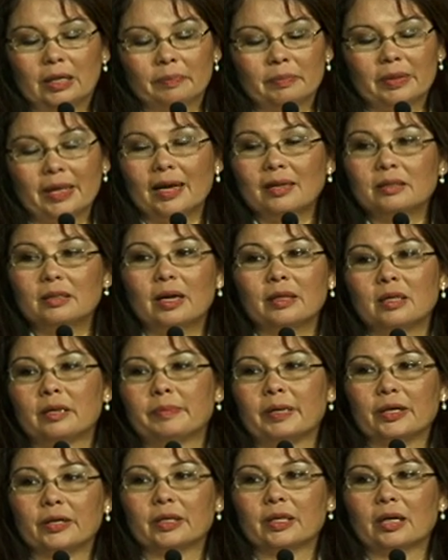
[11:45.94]
That's not the
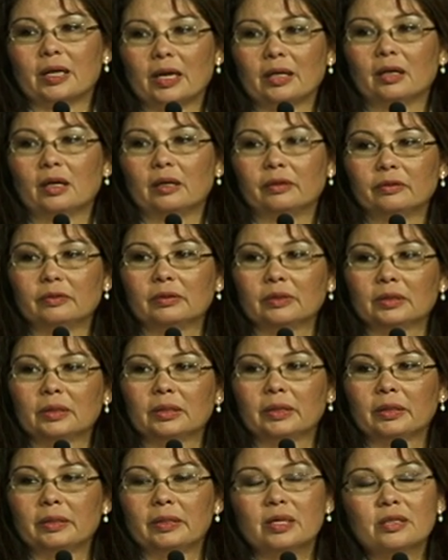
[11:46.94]
America that I love.
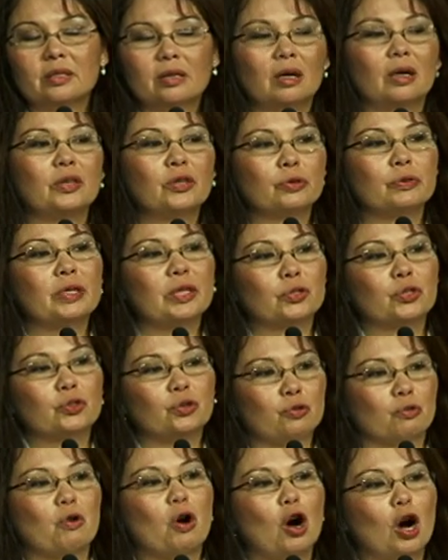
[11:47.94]
This country is
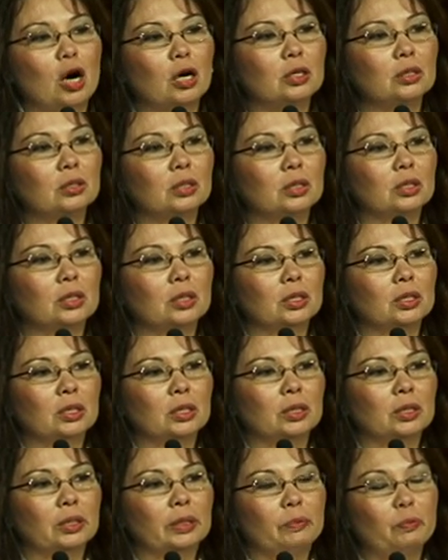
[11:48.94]
strong.
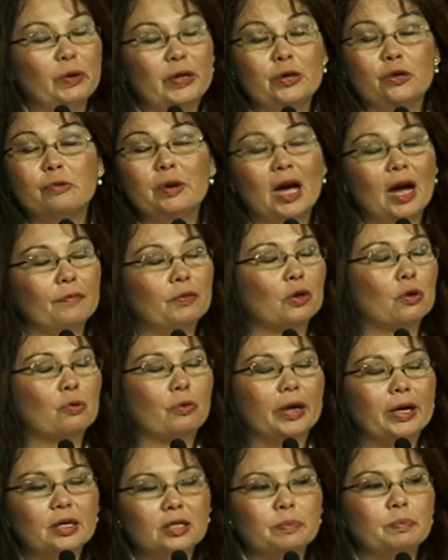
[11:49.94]
We do have the
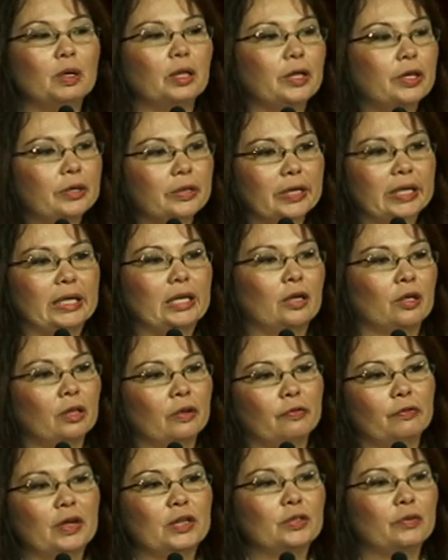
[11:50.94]
greatest military on
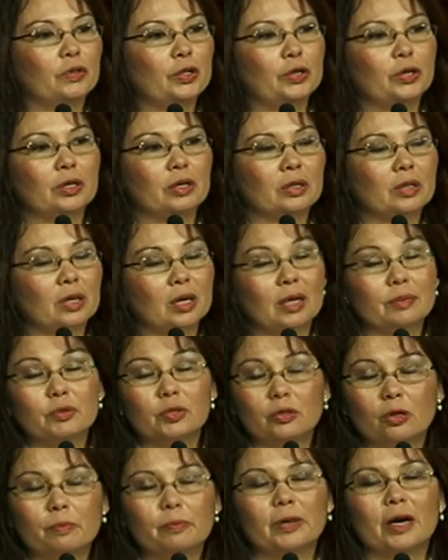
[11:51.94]
the face of the earth, and I'm
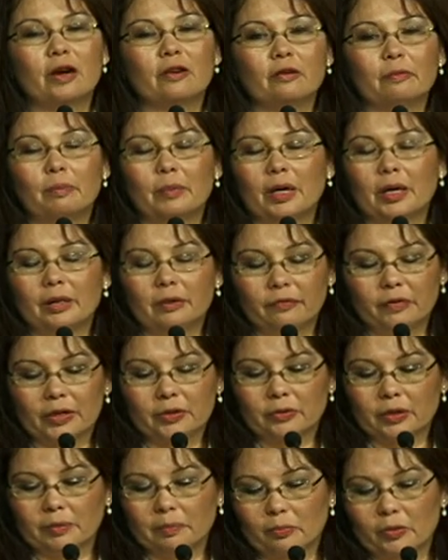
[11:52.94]
so proud of my
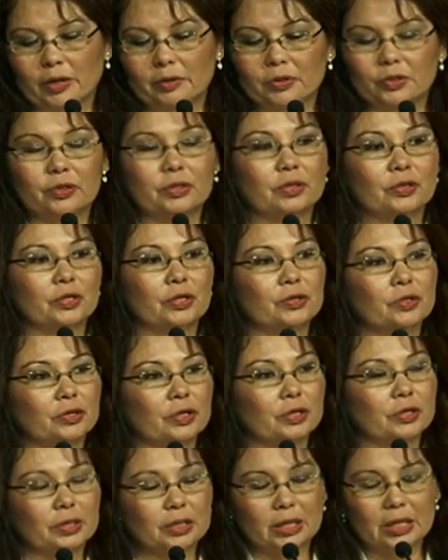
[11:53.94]
veteran brothers and
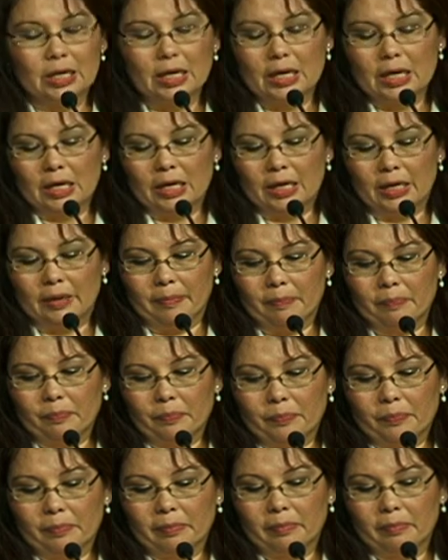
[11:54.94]
sisters.
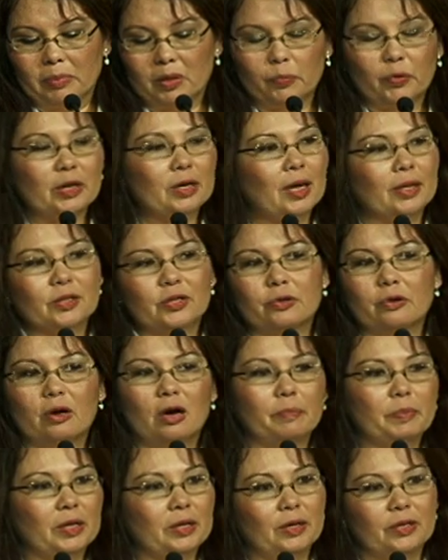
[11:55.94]
But we're not
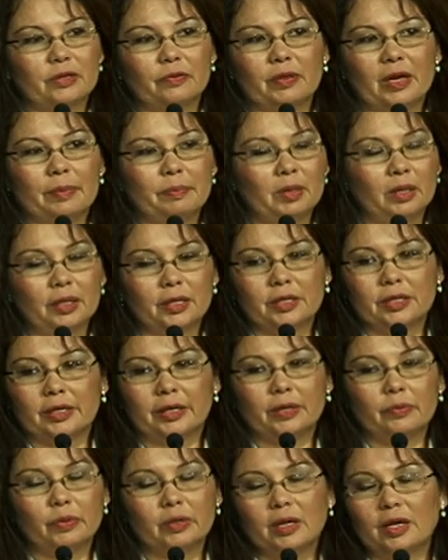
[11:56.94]
strong because of that
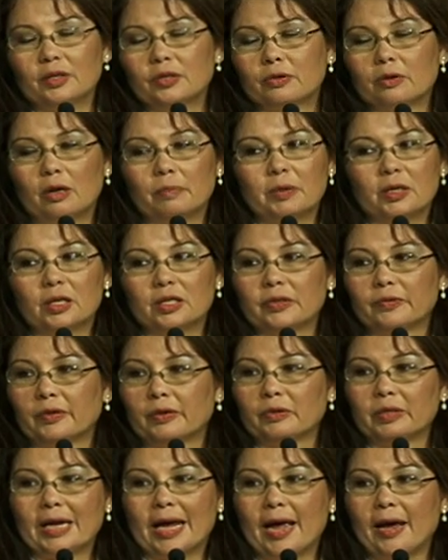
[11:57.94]
military. We're not strong because of
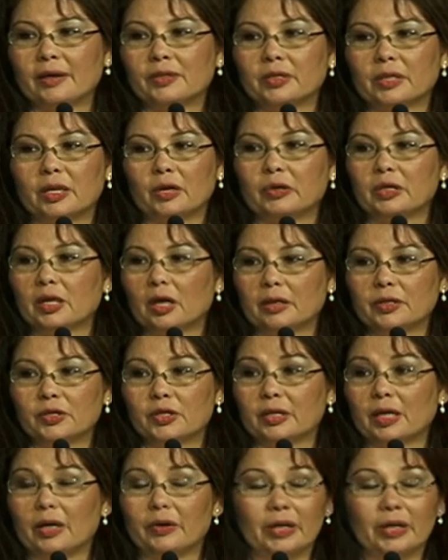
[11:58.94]
our tanks and our guns and our